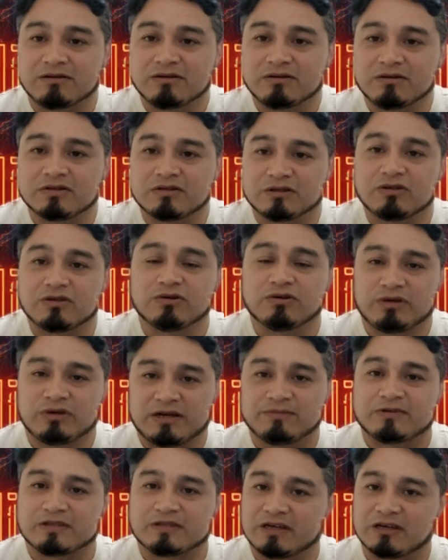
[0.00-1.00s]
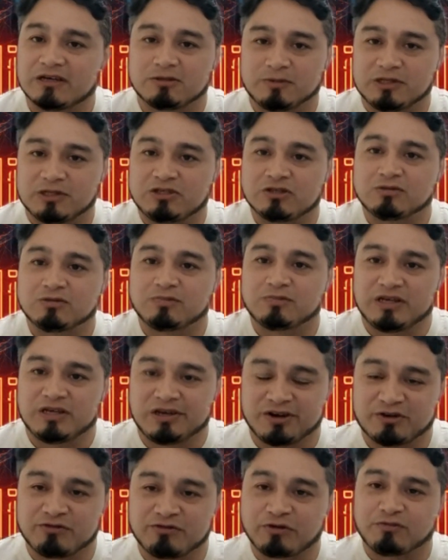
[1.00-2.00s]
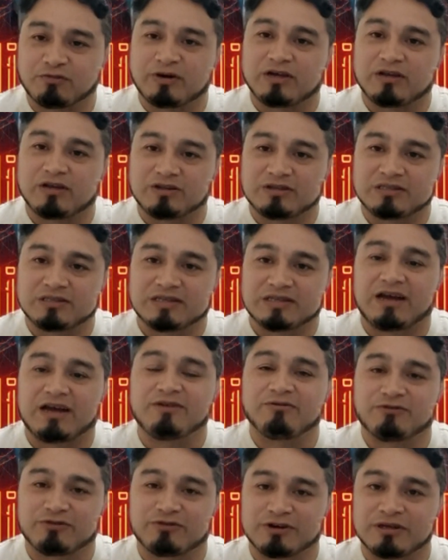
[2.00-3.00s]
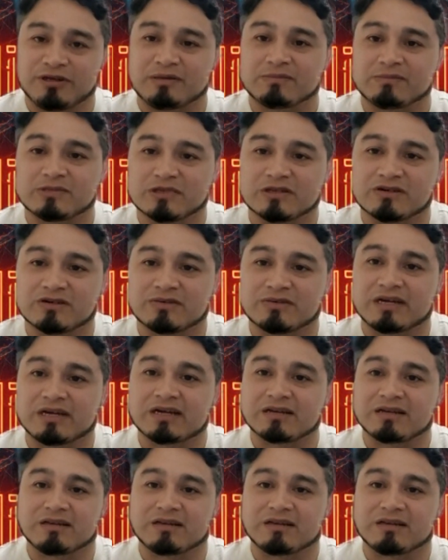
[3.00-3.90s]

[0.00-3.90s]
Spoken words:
can still have sex, but just be careful around the time frames, correct?